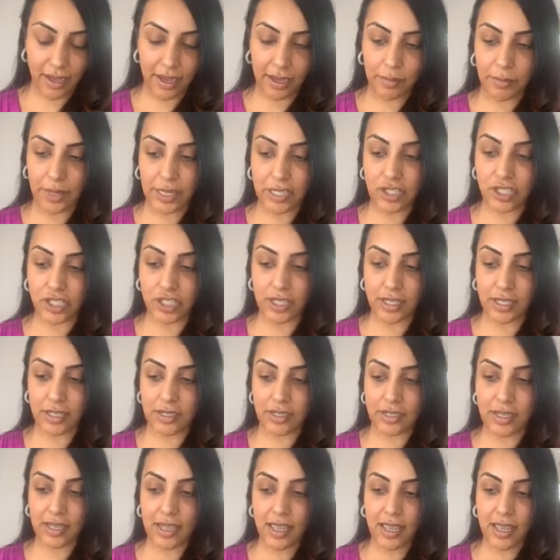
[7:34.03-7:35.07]
I
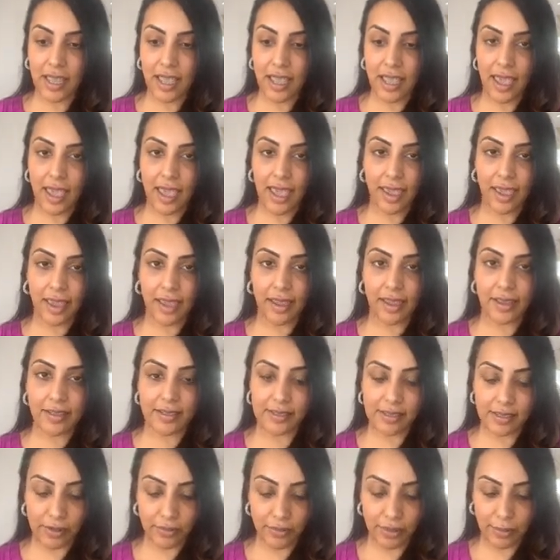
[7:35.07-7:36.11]
mentioned a
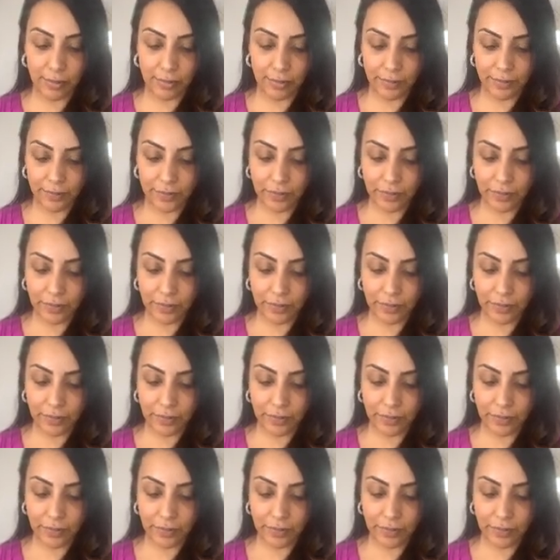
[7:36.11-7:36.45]
serum.